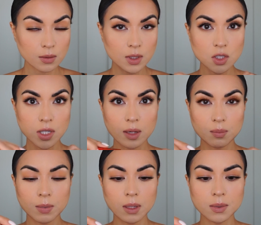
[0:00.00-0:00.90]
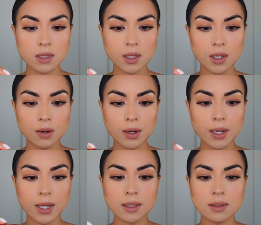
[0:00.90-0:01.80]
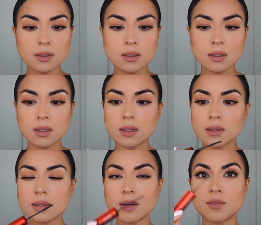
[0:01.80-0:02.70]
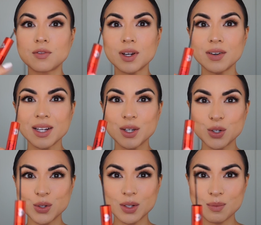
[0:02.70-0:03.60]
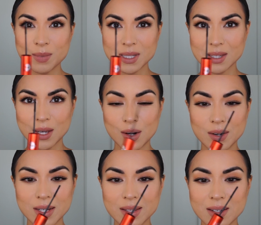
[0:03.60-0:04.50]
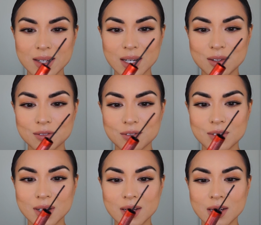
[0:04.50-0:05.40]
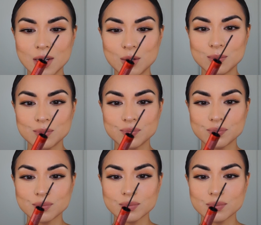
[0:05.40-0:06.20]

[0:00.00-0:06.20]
Touching up my mascara, and this is a very good mascara that I've